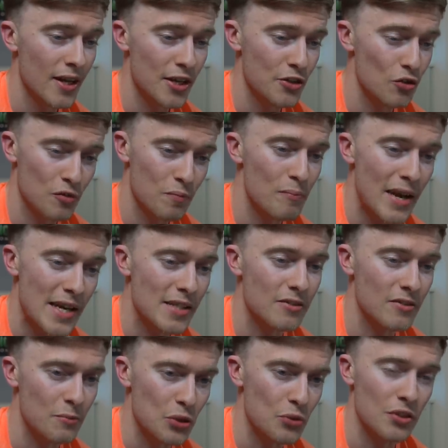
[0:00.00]
It just makes
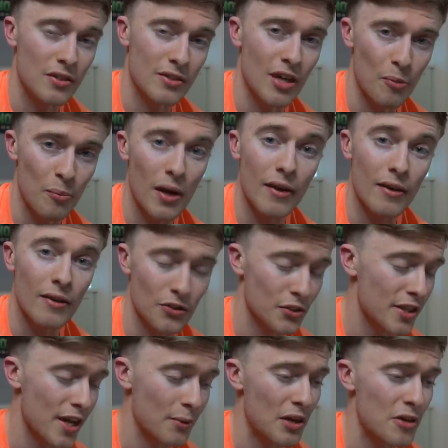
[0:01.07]
the music sound better.
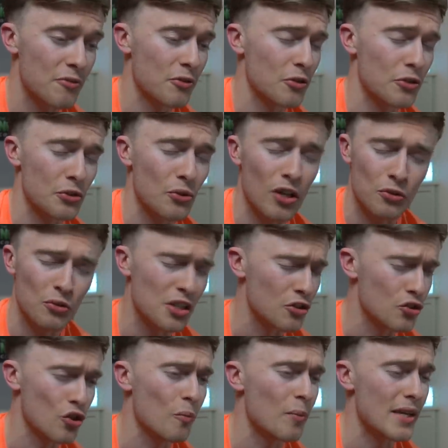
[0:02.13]
So yeah, without any further ado, guys, we're
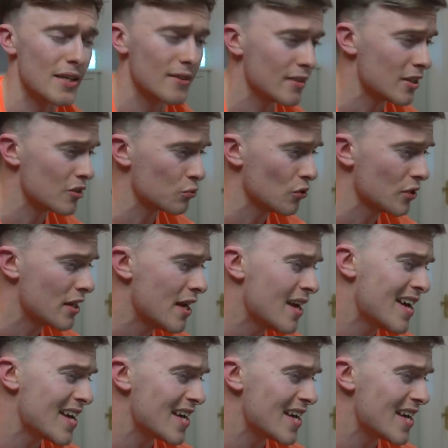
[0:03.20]
going to jump into this one.